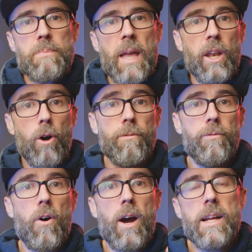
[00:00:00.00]
And I'll
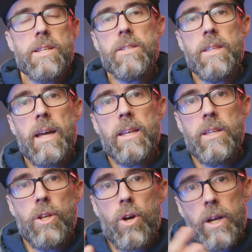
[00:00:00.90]
find that,
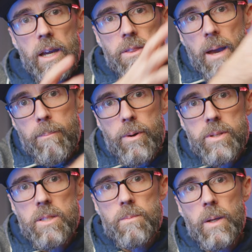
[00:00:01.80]
okay, that
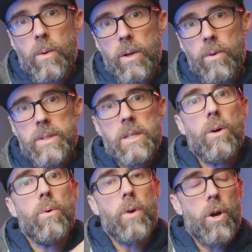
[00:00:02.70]
person's being quite noisy.
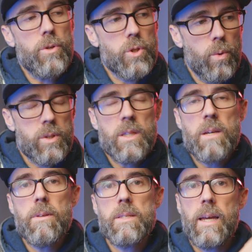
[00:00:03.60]
I'll go and talk to
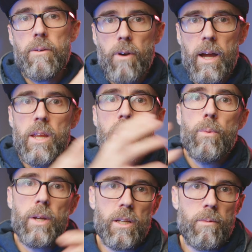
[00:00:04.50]
them and say, right,
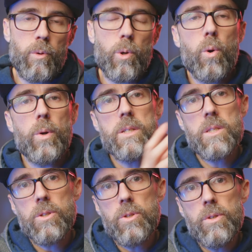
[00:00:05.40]
we're going to be recording
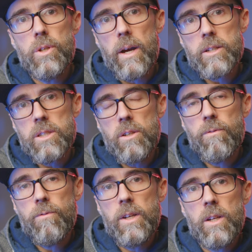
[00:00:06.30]
soon. Your
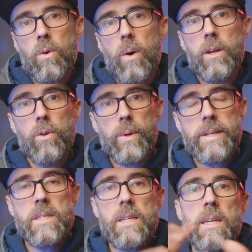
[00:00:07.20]
feet are quite
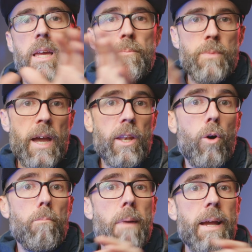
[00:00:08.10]
noisy. And
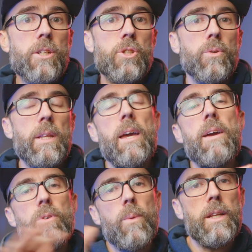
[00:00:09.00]
I'll make sure that
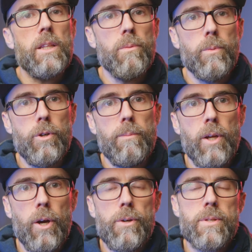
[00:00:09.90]
everyone in the room
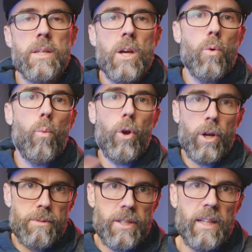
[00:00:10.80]
knows what
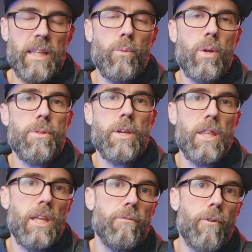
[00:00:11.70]
I'm dealing with
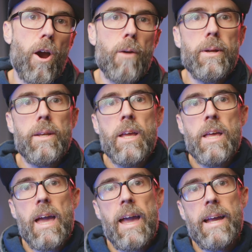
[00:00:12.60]
in the environment,
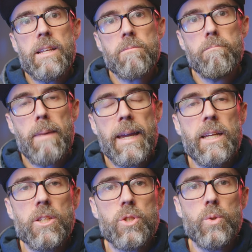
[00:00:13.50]
and
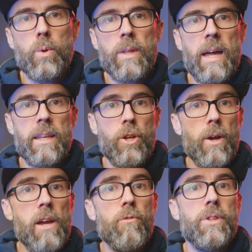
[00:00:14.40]
making sure that,
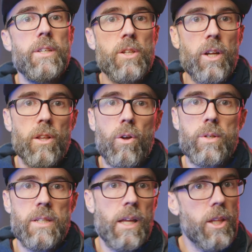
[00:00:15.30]
everything's kind of
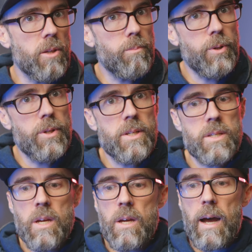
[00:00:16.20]
locked down. The
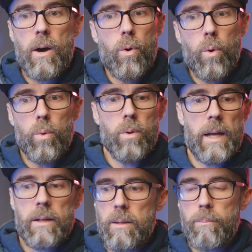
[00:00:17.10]
computers are all
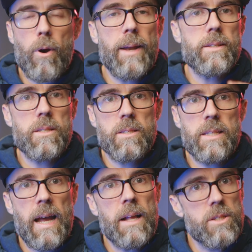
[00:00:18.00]
like the brightness is
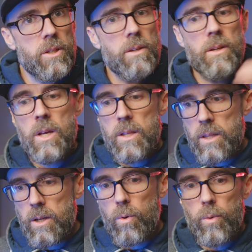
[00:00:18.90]
down. So
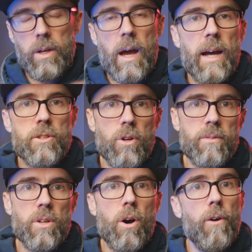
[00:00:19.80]
all the hard
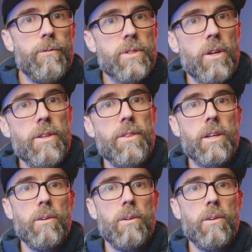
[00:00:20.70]
drives are off so that the